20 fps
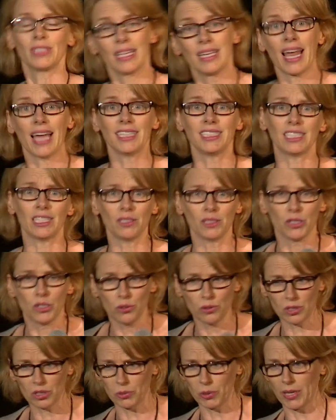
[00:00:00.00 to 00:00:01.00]
and I shall
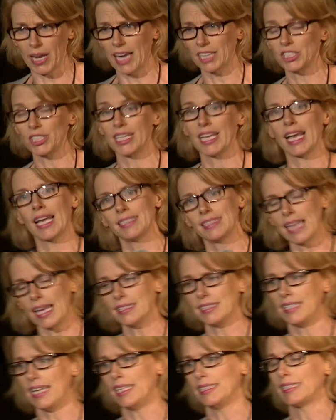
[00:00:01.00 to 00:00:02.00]
use the word actually,
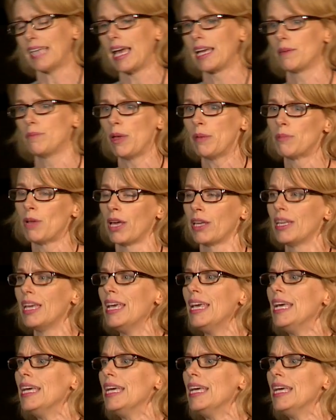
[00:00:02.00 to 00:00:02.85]
assassinates Agamemnon,